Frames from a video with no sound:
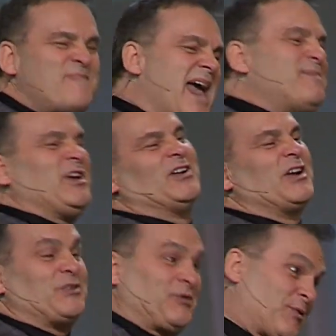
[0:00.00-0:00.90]
maybe going
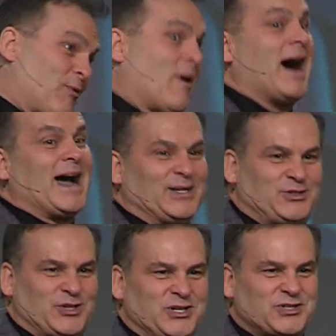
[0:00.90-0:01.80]
to try
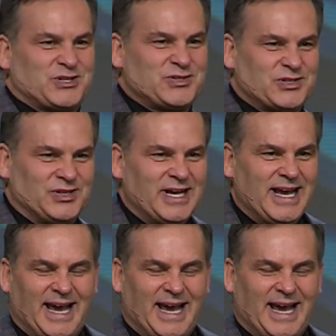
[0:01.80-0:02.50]
Jesus, and,